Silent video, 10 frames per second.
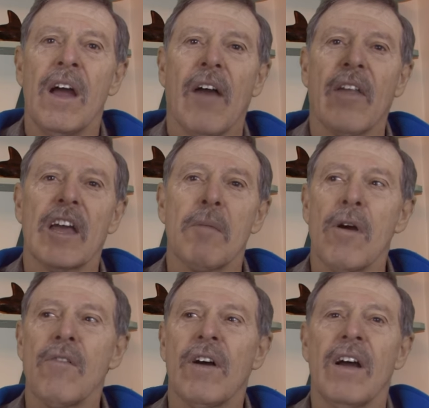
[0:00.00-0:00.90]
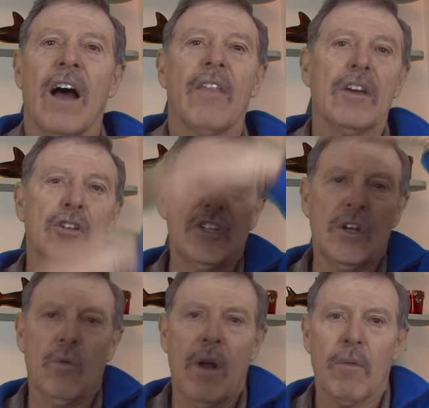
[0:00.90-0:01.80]
And they come over and they're
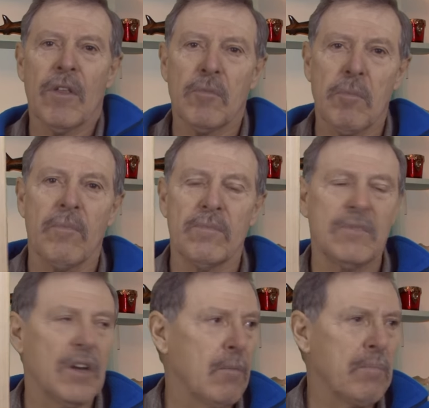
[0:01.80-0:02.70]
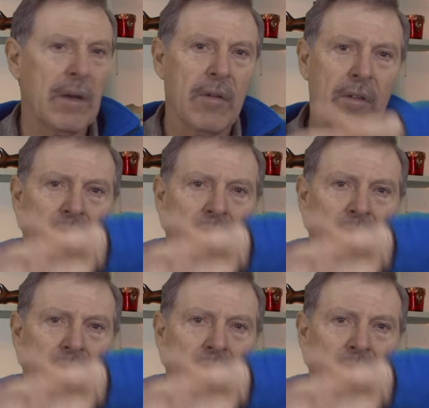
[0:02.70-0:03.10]
sealed up with those, big,